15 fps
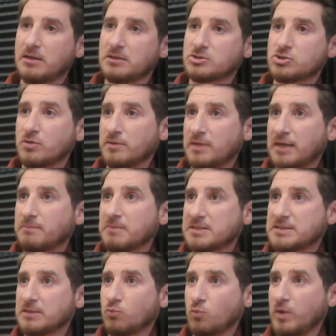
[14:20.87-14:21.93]
So that
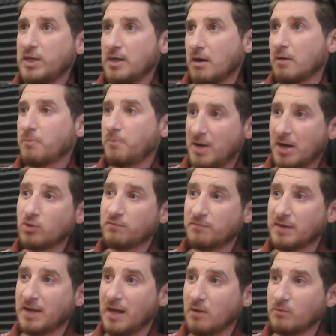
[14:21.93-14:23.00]
means that we are part of
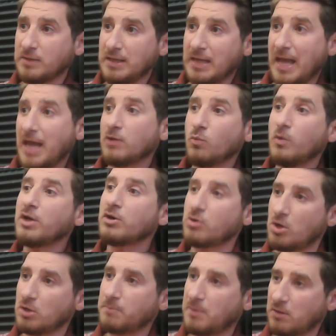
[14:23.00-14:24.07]
the county and we are
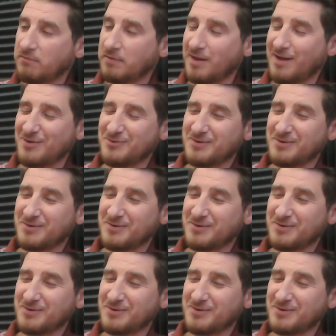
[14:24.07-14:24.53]
not part of the county.